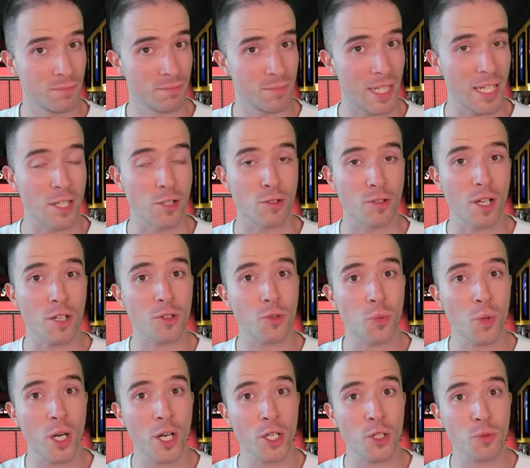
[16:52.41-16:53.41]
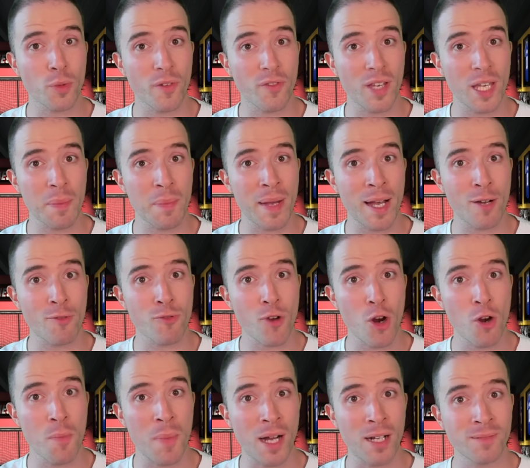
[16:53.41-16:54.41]
He just worked with him at
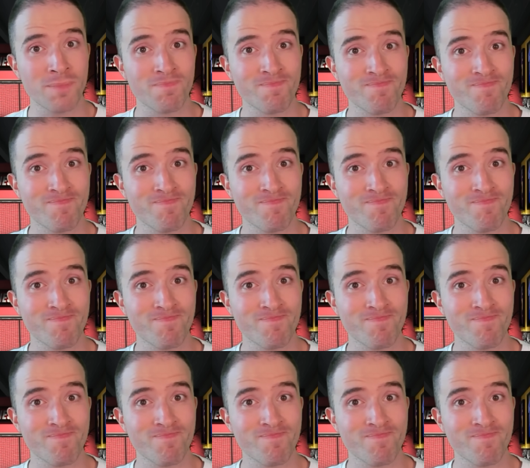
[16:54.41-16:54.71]
Roma.